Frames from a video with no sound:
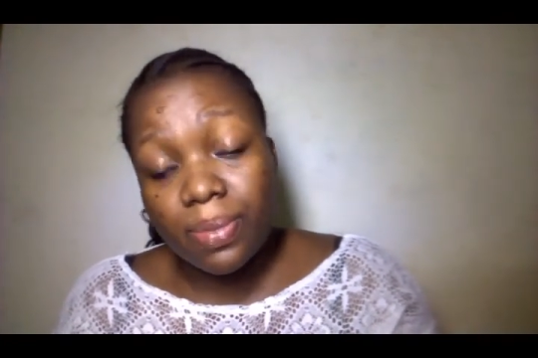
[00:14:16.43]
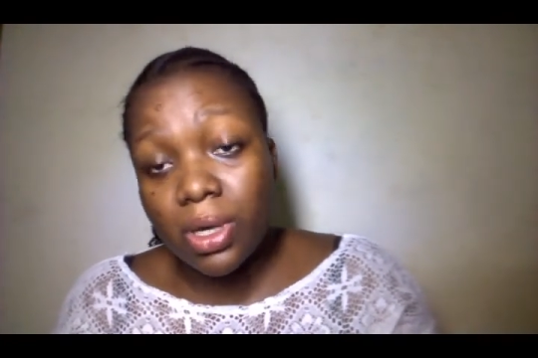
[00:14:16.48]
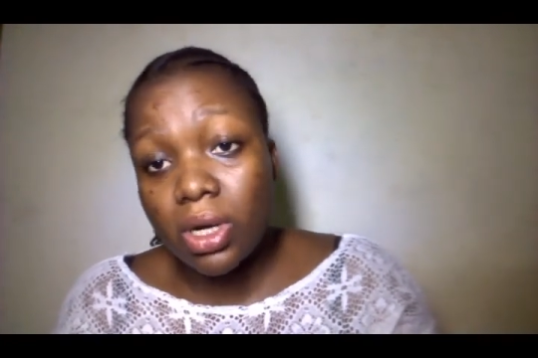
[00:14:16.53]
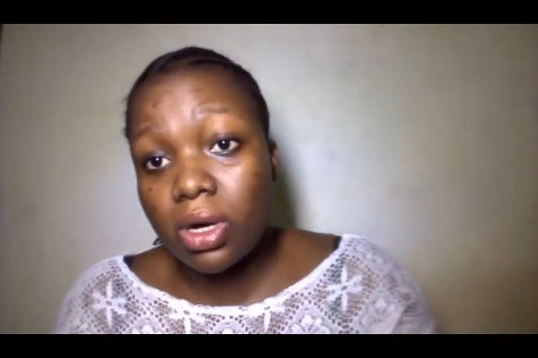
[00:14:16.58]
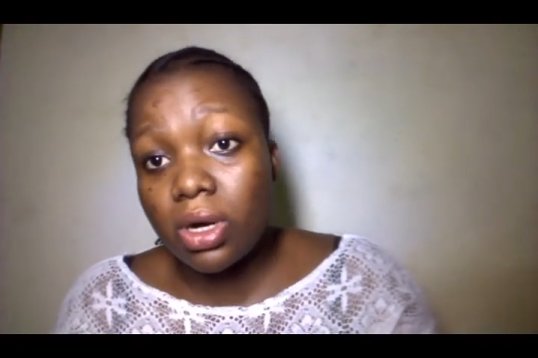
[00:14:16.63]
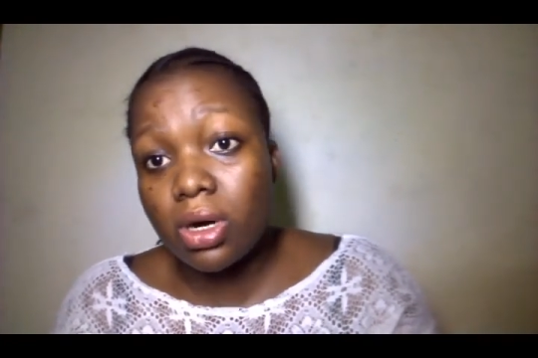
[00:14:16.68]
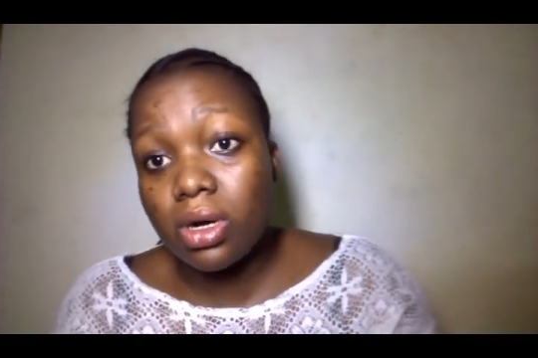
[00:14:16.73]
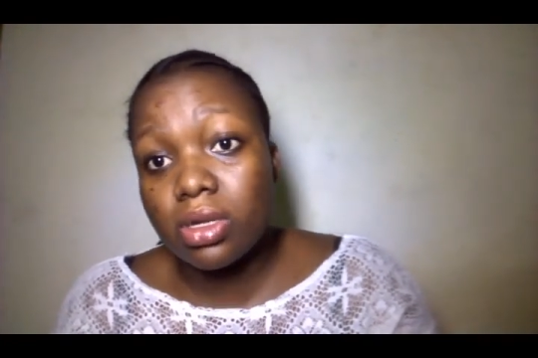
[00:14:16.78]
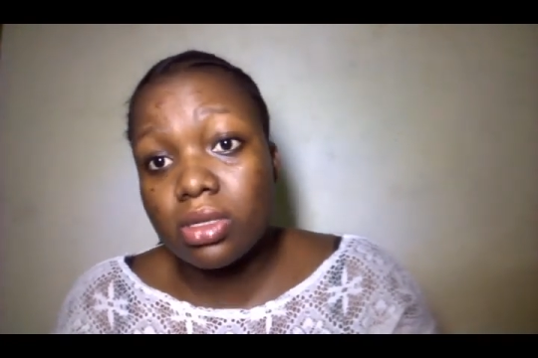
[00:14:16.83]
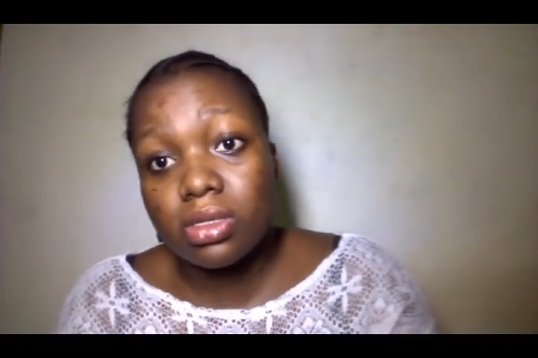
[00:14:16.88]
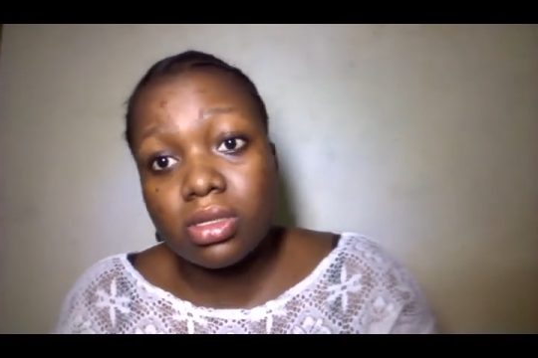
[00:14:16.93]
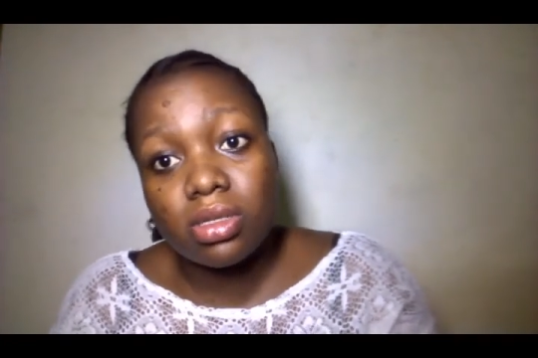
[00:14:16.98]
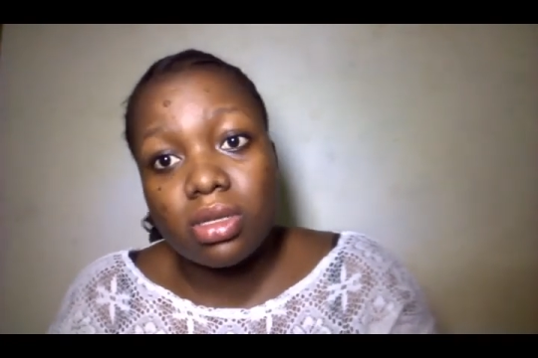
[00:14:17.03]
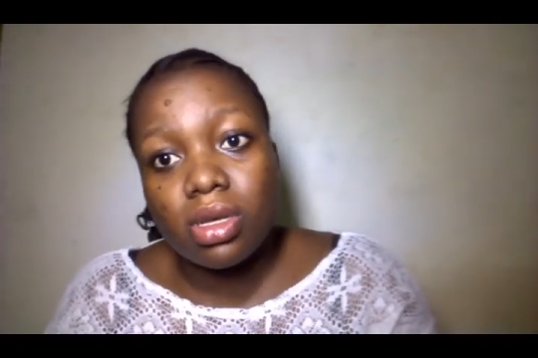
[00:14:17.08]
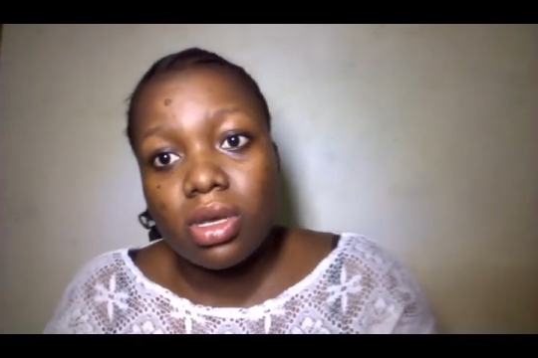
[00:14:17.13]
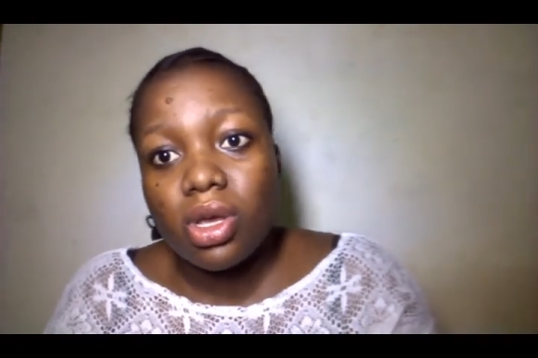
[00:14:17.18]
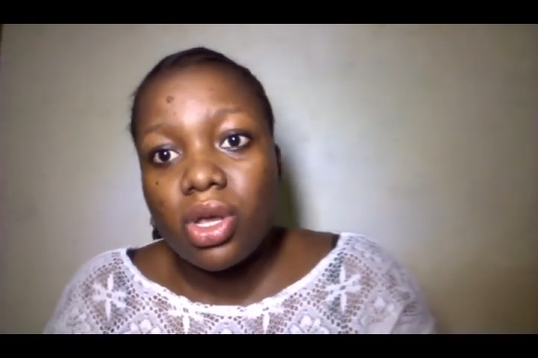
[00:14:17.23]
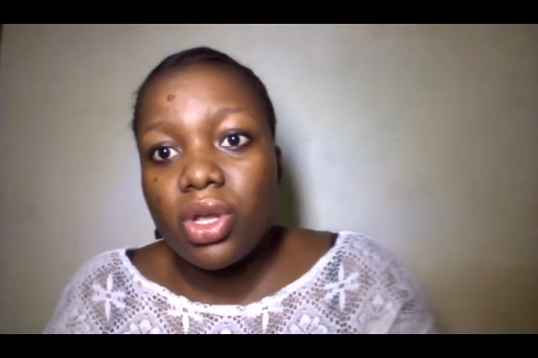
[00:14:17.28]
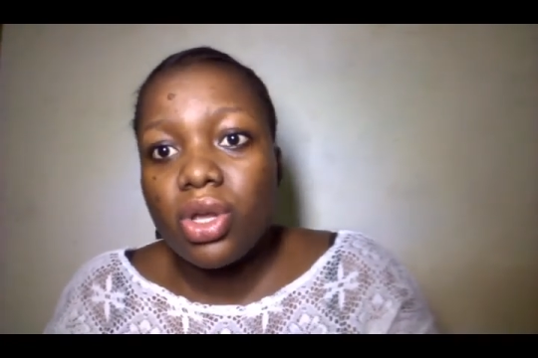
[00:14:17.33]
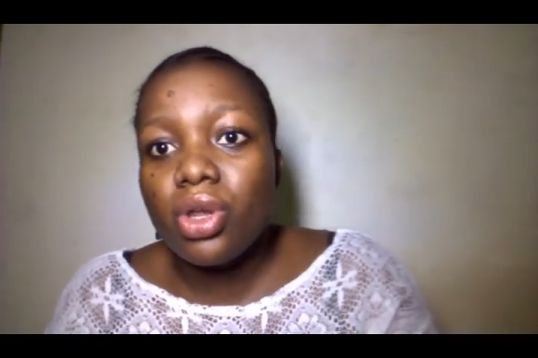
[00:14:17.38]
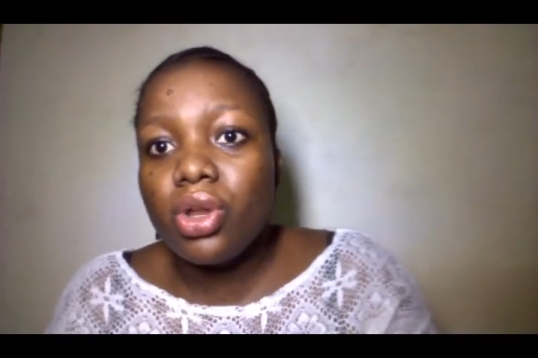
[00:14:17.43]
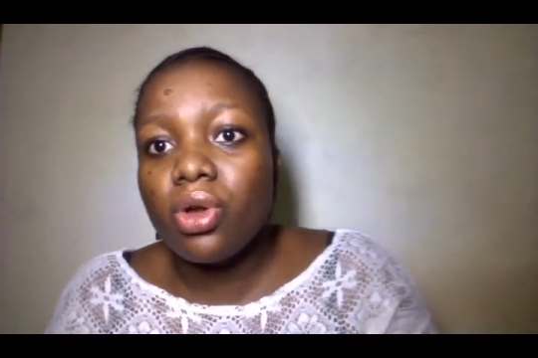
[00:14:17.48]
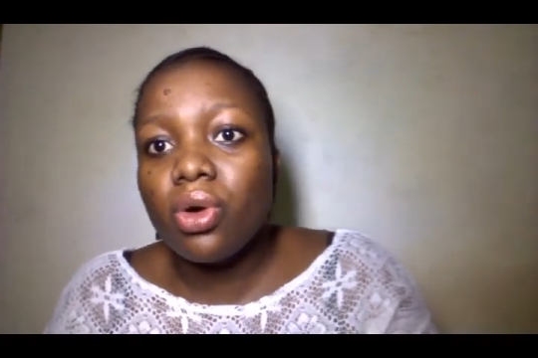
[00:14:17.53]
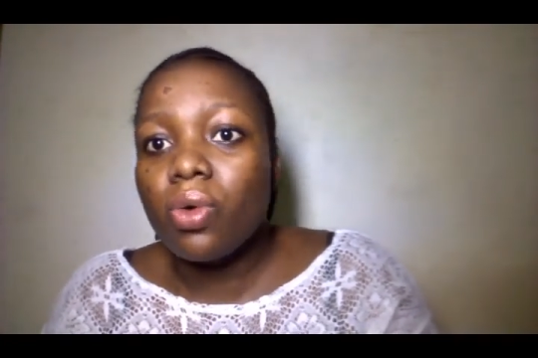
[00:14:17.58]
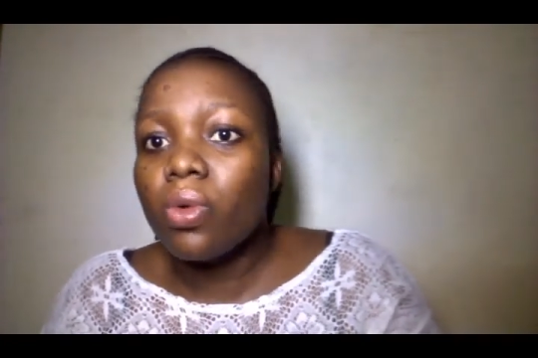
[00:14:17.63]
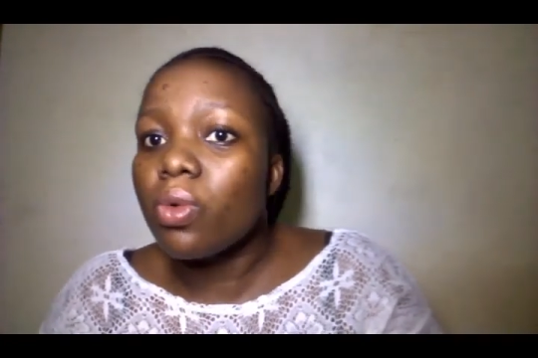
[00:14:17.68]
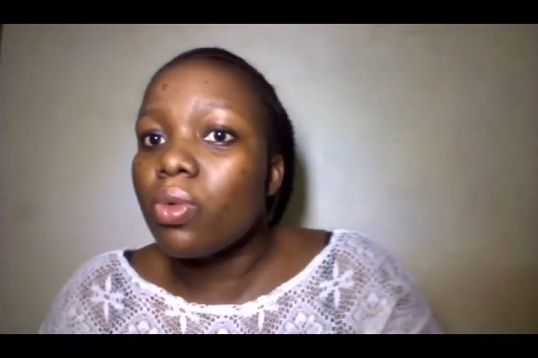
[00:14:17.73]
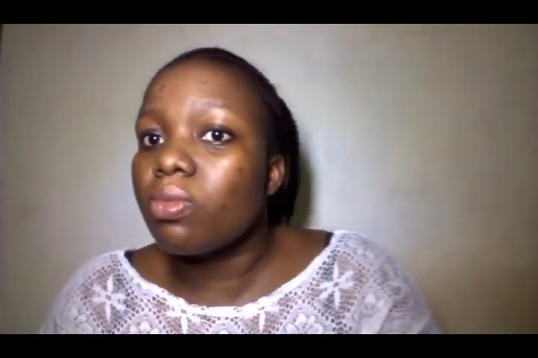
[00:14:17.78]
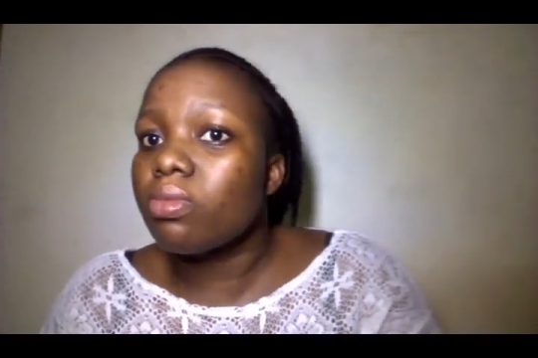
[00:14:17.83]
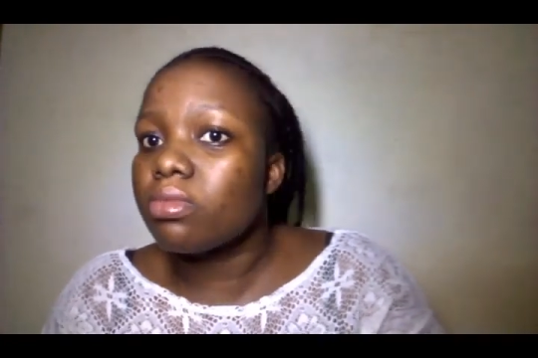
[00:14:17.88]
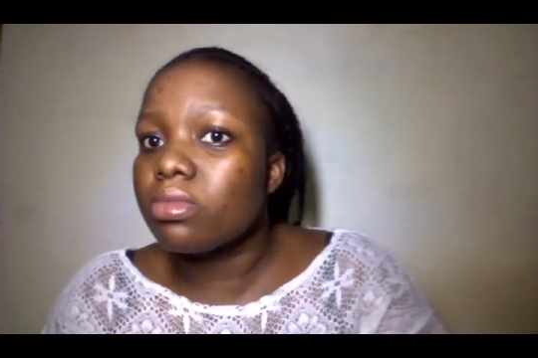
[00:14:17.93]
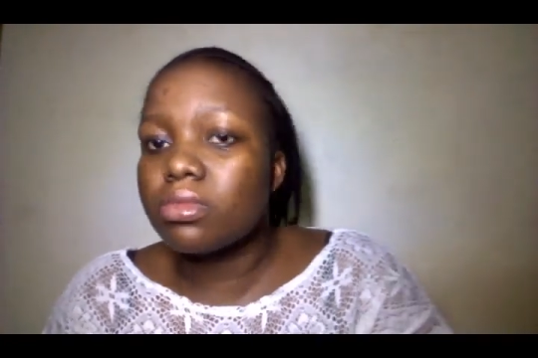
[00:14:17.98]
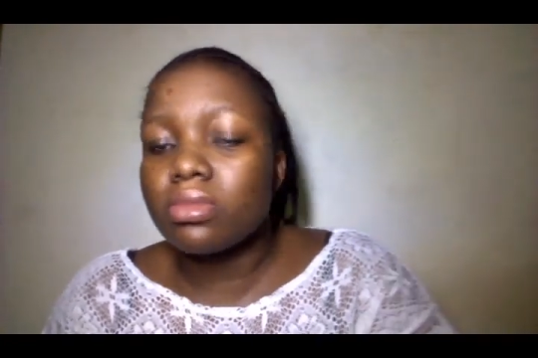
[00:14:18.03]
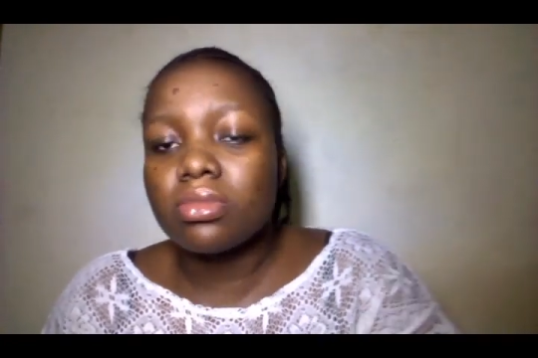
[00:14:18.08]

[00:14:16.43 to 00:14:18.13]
because you know